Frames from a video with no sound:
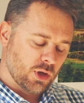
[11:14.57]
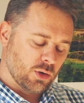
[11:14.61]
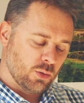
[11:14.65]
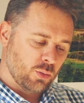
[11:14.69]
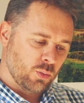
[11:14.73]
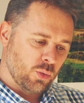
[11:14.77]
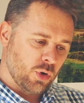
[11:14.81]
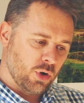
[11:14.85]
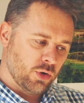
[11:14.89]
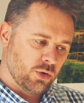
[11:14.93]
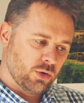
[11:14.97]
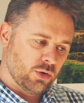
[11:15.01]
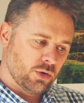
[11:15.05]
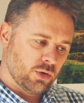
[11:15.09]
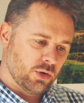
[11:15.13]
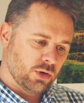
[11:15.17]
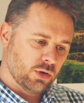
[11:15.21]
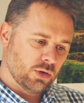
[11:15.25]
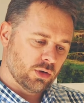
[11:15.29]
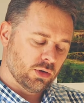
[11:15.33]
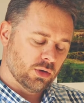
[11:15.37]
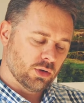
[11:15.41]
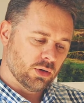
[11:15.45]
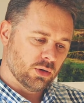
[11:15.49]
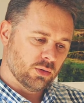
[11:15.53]

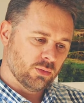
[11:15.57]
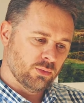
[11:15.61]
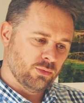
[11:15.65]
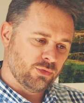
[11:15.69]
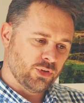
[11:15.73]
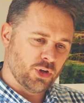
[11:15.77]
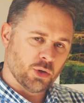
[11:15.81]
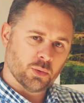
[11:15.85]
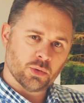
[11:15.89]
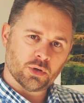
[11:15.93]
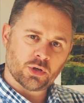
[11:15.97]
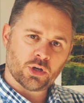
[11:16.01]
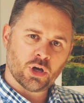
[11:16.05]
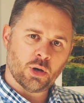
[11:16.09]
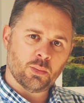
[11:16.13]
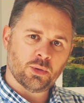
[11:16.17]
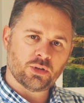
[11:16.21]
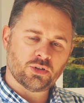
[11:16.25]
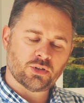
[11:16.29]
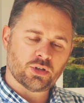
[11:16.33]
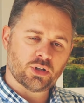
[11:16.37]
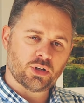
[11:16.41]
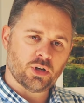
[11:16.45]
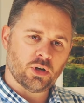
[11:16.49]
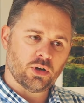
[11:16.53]
one viewer
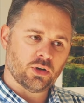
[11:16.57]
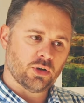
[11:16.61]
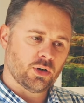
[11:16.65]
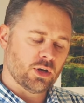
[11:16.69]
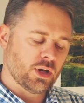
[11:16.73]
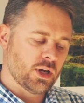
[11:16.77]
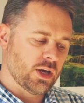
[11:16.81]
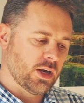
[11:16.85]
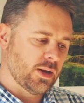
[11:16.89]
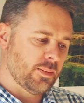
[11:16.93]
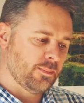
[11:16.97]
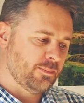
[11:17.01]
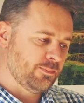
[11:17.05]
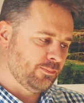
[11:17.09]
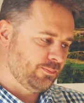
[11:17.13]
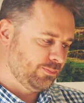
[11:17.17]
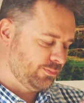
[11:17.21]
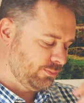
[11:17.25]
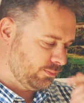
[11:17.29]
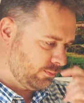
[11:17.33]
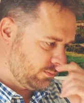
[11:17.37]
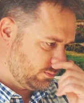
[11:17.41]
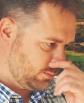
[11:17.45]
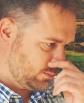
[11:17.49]
commented on,